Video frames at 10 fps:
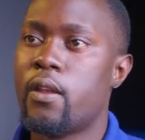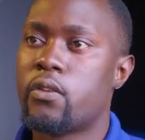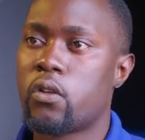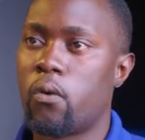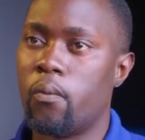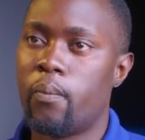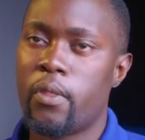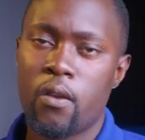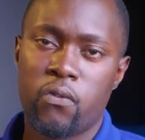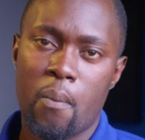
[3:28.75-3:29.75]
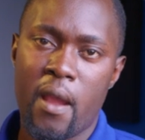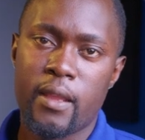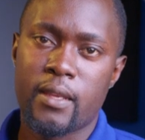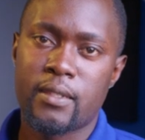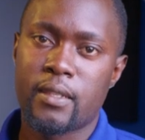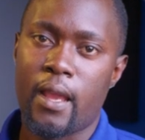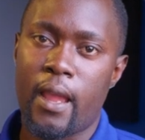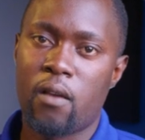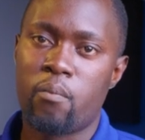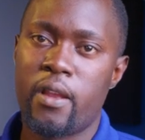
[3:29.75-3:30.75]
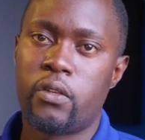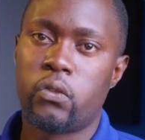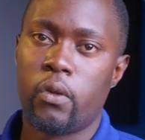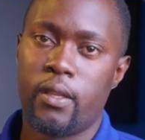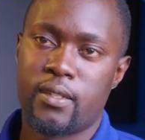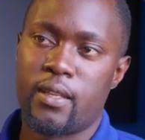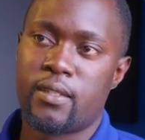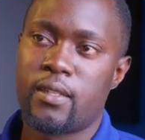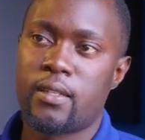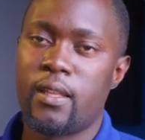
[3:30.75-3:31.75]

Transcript: So for my case, I have my two instances